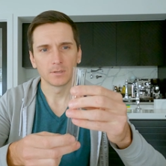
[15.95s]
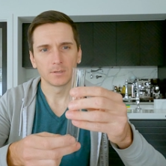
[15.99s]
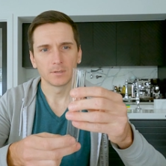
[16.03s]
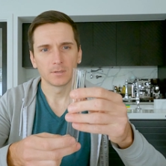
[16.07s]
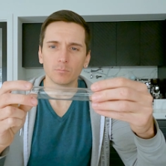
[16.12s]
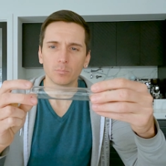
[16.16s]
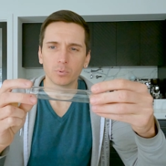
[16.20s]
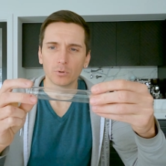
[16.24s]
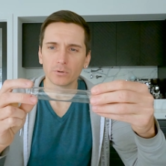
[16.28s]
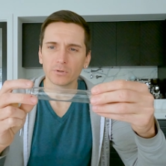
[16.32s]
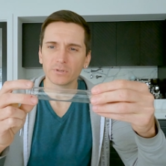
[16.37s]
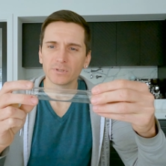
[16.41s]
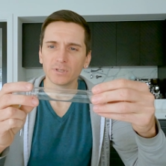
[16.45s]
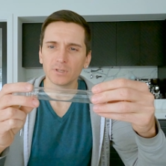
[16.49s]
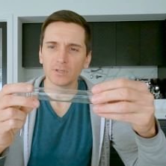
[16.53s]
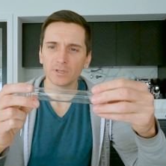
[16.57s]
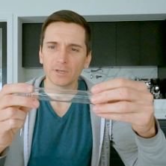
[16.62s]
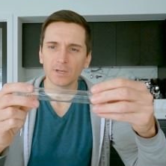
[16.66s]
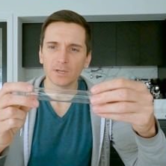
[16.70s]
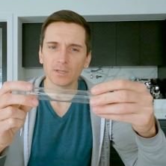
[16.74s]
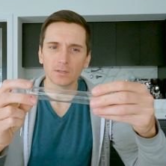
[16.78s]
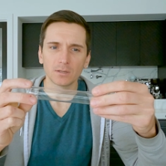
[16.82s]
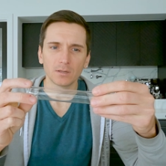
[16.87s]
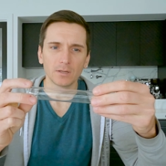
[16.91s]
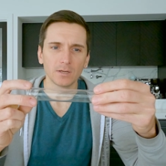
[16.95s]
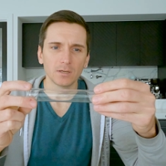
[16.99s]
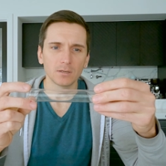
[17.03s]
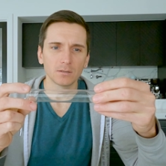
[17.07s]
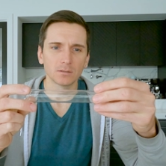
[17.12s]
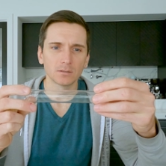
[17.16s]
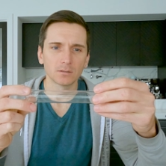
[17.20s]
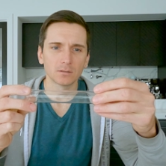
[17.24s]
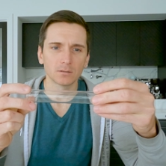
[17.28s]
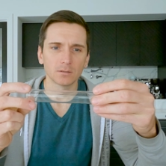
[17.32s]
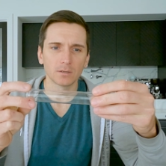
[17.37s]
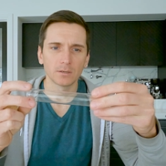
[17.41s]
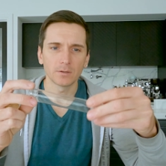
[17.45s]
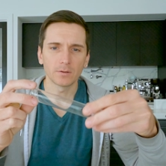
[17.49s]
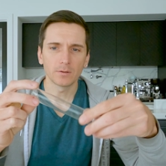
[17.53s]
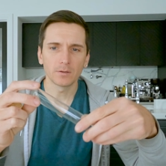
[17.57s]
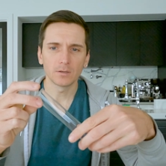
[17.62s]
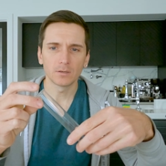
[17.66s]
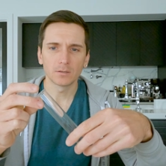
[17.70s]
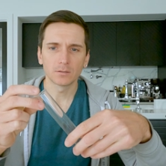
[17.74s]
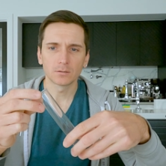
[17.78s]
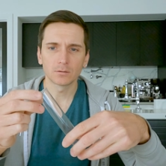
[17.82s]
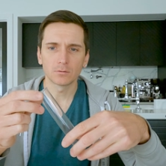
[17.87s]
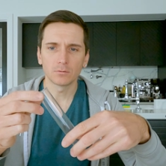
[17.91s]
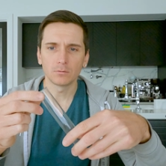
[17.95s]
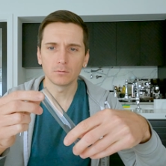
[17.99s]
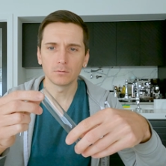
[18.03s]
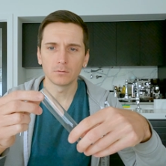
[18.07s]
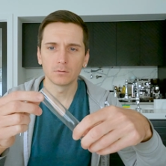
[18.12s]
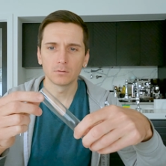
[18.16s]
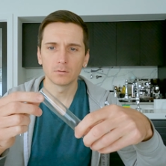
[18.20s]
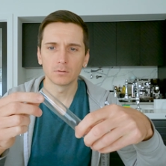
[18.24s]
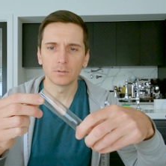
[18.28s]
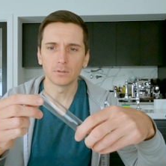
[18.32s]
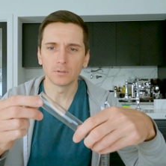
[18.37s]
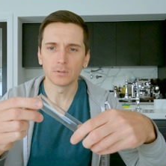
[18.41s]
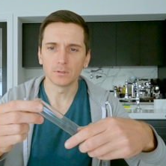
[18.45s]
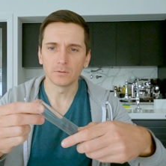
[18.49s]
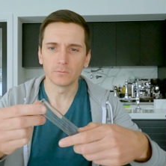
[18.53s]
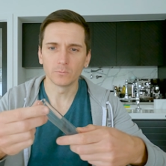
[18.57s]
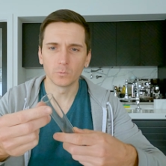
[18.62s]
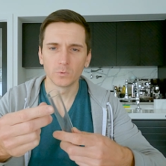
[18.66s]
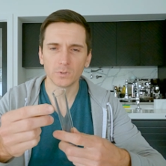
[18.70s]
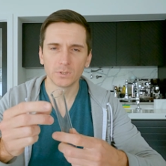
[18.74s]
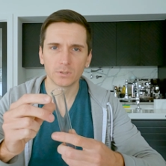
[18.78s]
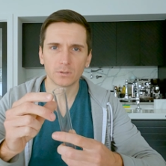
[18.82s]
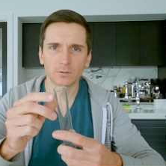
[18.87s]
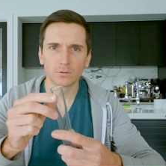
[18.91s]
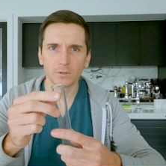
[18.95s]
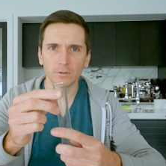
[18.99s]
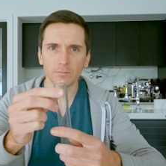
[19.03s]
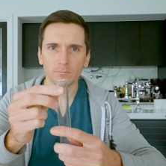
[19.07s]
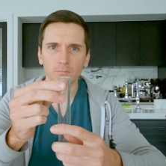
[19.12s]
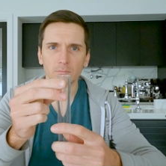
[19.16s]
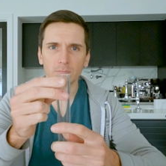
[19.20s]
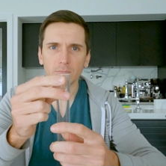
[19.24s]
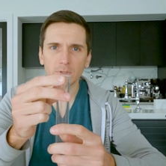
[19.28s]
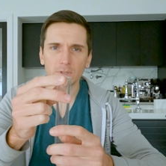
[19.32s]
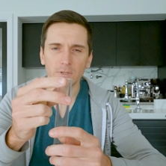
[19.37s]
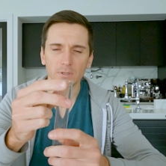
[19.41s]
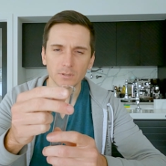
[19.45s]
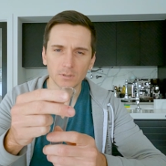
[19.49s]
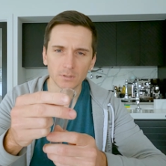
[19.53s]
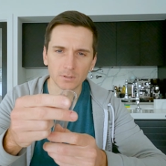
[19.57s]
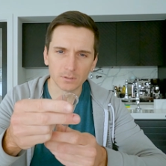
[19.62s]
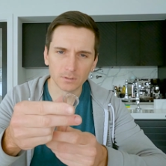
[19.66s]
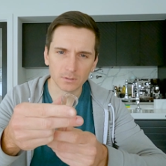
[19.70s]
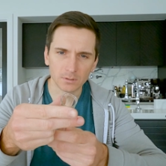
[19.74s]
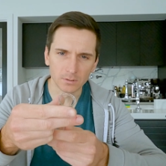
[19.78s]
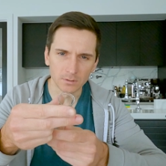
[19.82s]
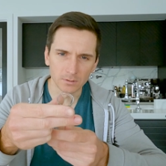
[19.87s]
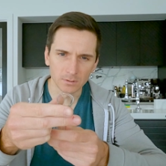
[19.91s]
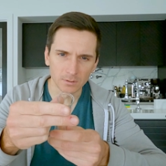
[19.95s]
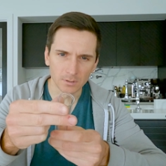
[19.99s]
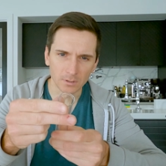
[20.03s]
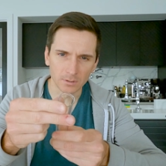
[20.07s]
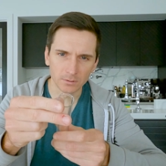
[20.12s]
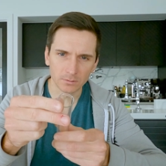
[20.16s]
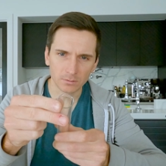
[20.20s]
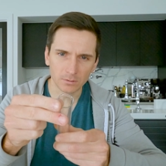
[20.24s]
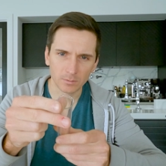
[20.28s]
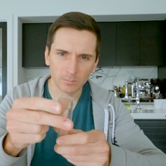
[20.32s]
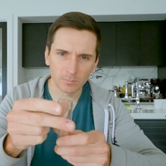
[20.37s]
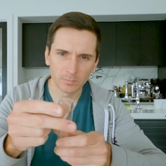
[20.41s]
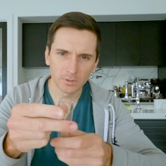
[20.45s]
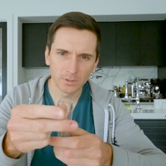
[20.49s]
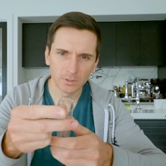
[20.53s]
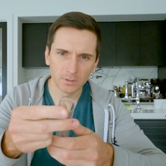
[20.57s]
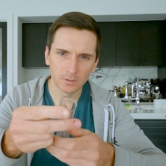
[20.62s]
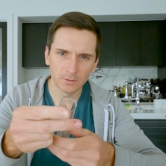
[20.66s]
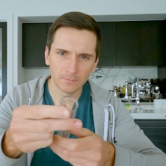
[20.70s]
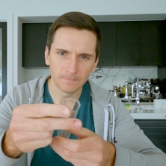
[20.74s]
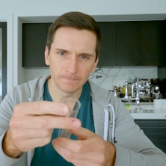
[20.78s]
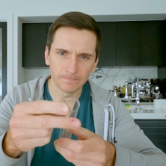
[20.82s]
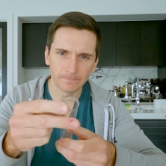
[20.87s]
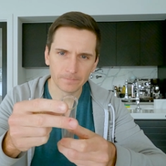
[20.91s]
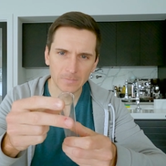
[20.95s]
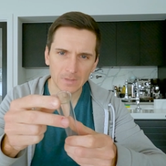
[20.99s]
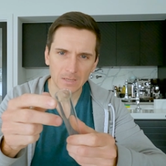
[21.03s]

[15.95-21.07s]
Borosilicate glass, I think it's called, with a rim. Yeah, there is a nice rim here.